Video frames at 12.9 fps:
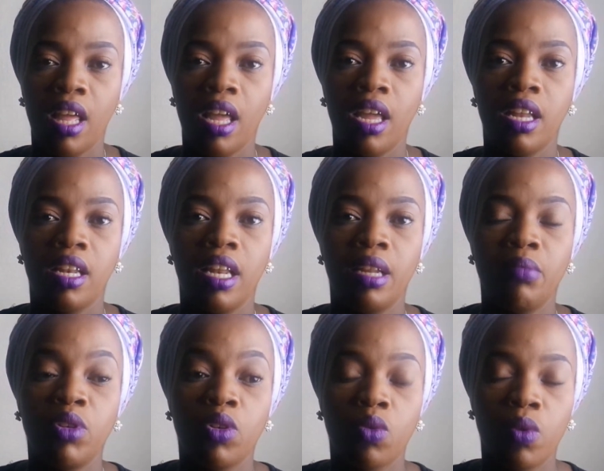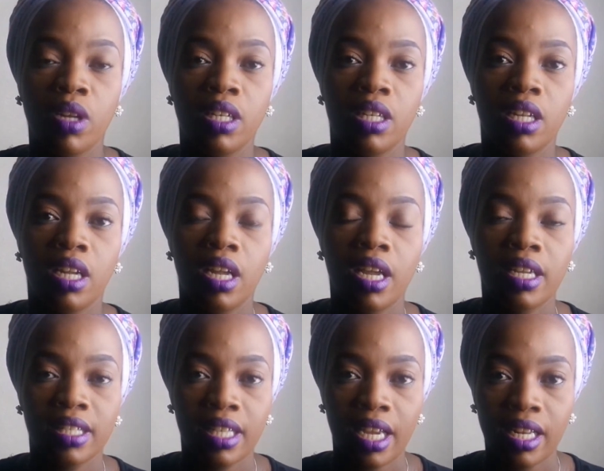and let me know what
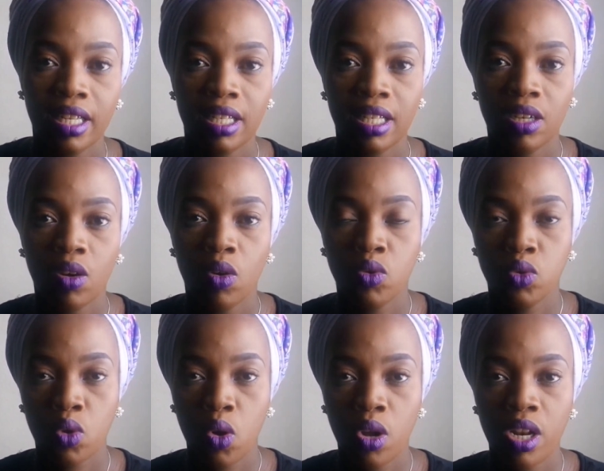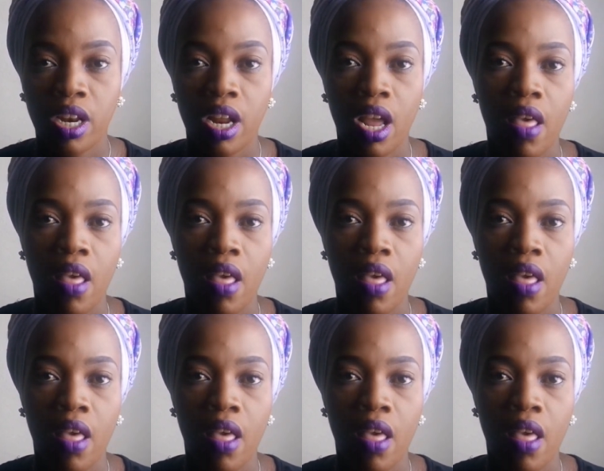exactly goes on,